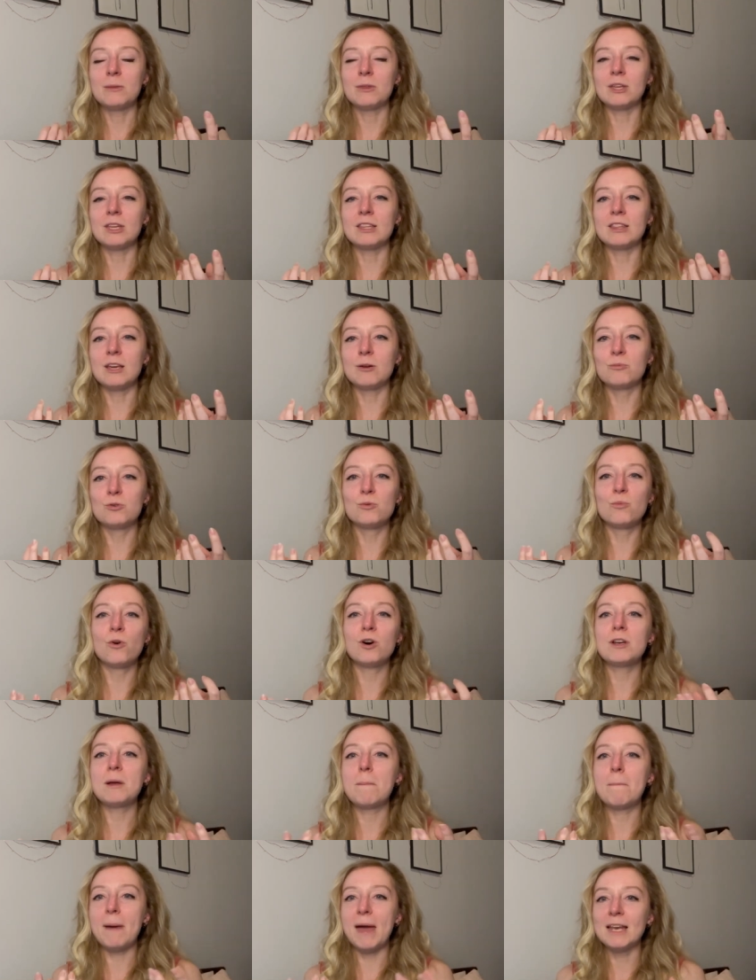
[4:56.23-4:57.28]
they would
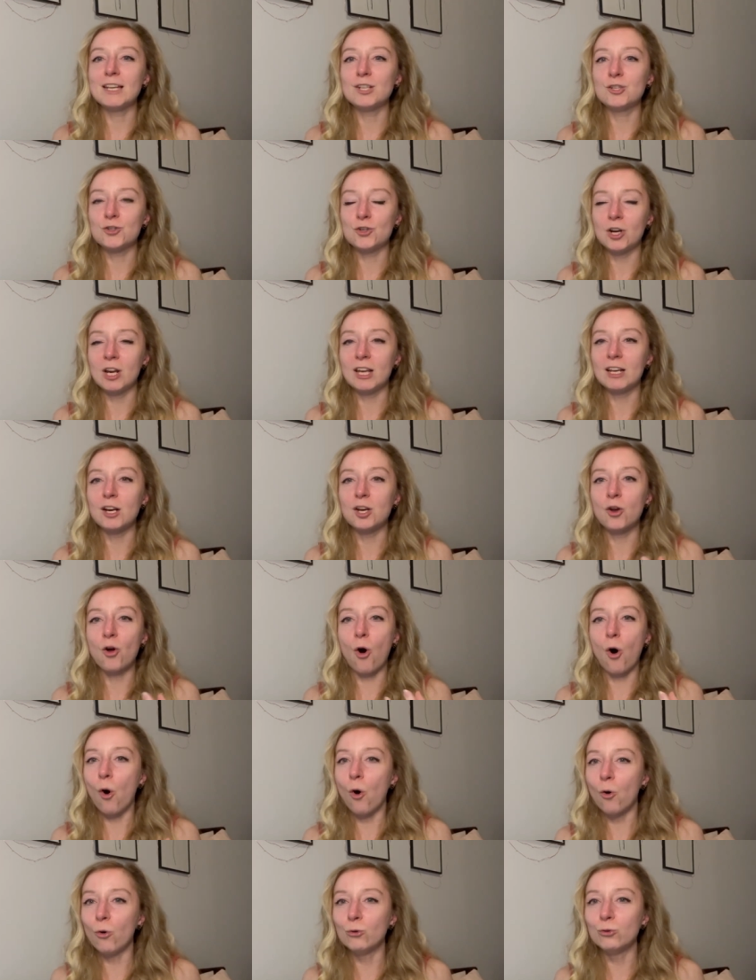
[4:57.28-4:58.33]
want to penetrate and
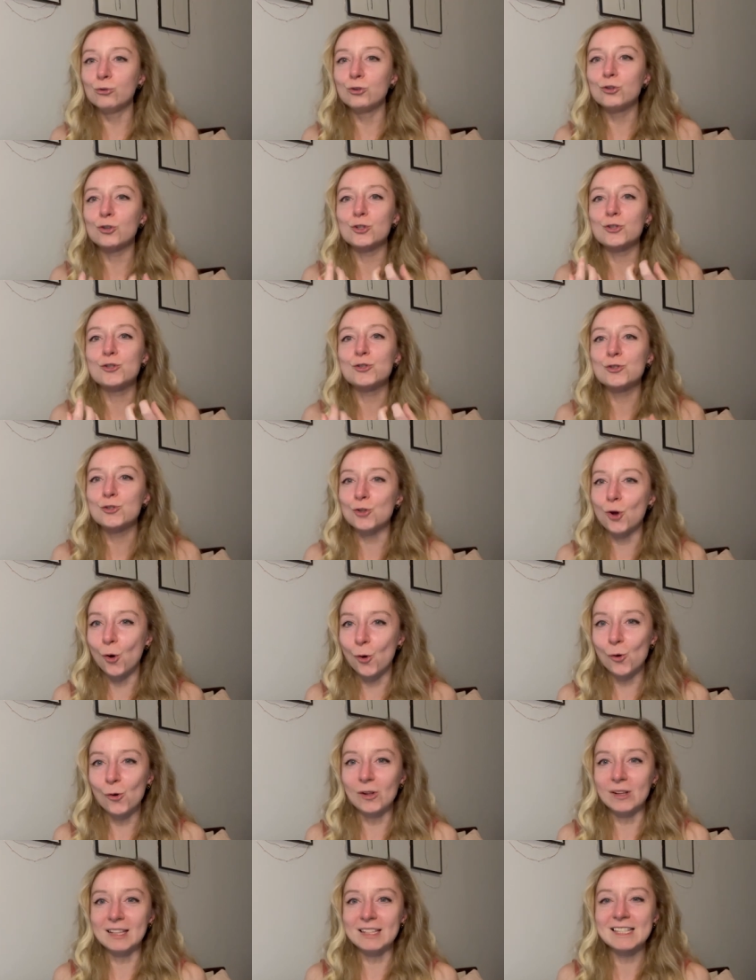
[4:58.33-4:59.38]
own your
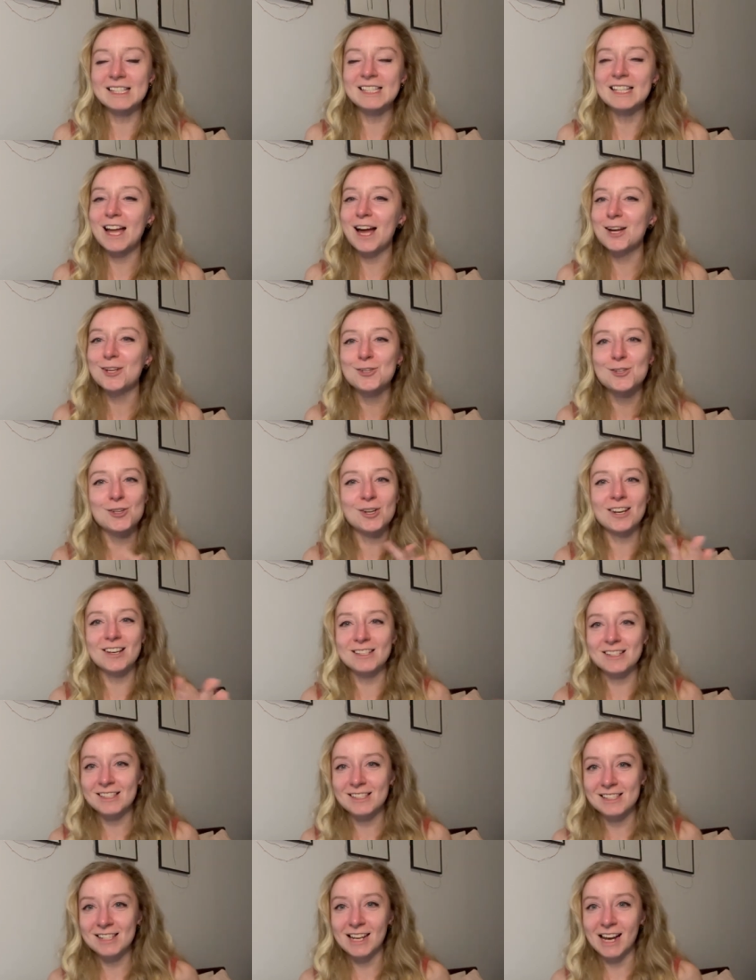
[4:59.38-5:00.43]
soul. It's not
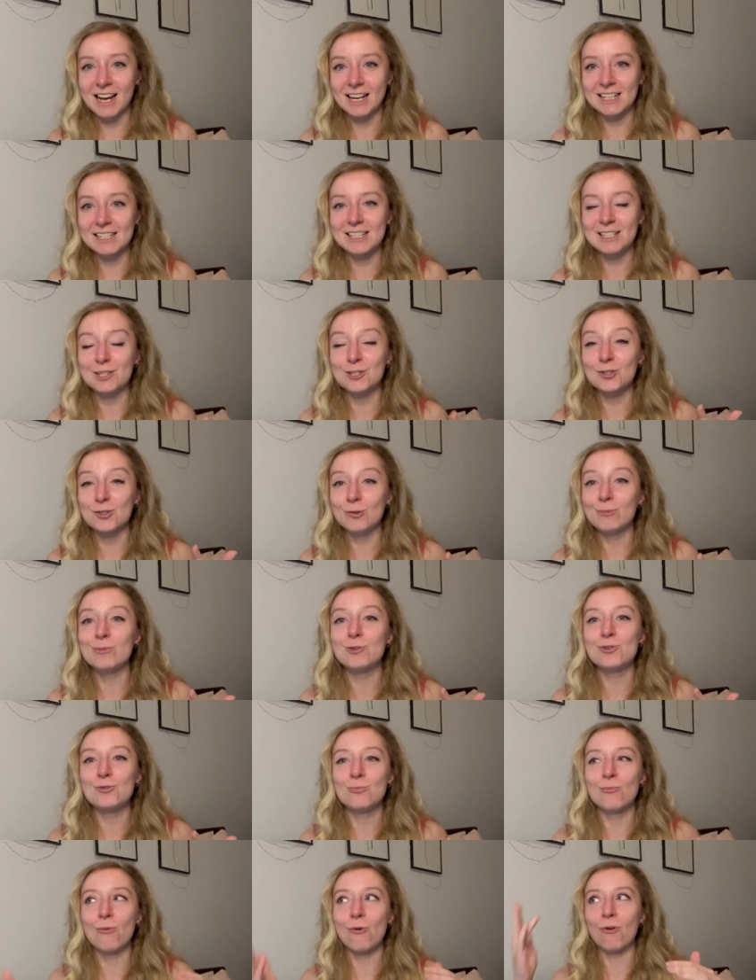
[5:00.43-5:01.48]
just sex, it's so
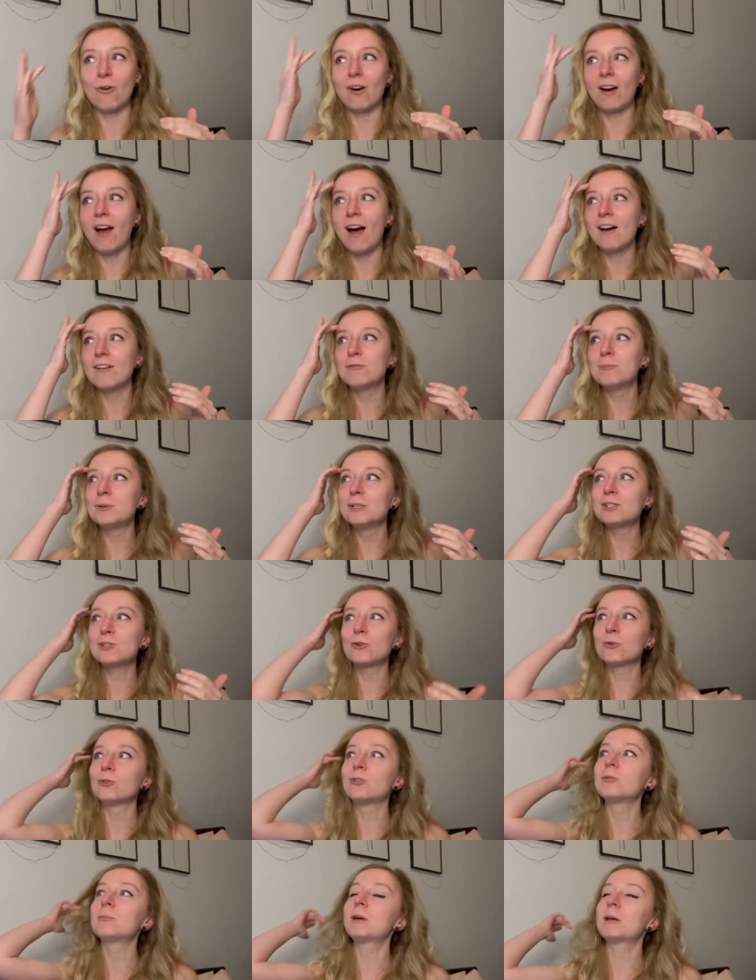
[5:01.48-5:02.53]
much more. I've been
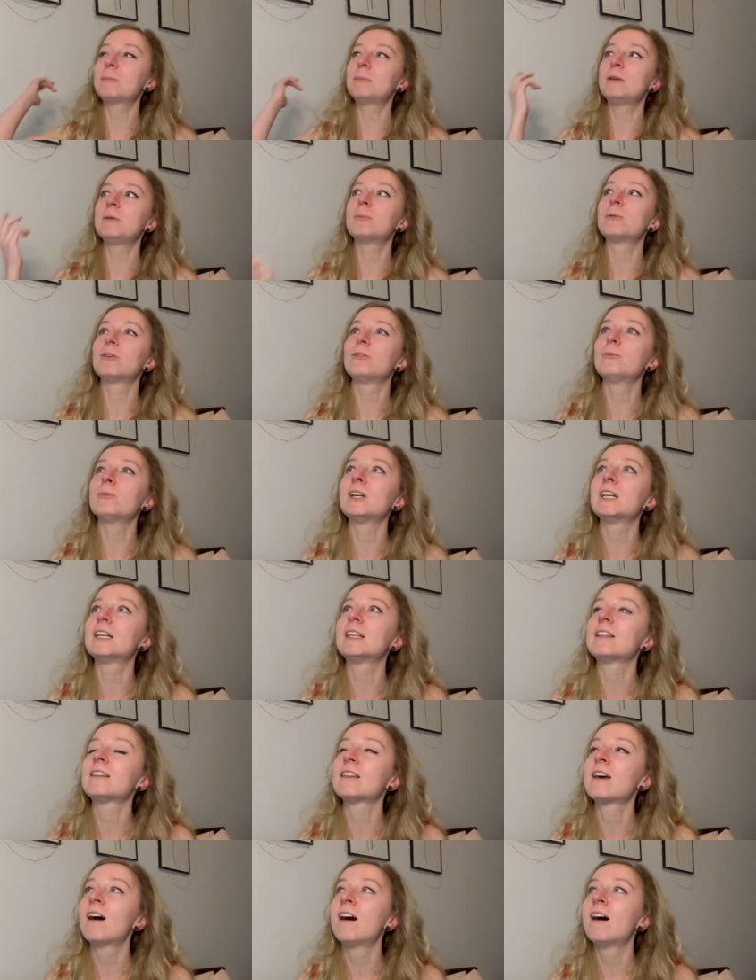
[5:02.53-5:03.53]
told by people with,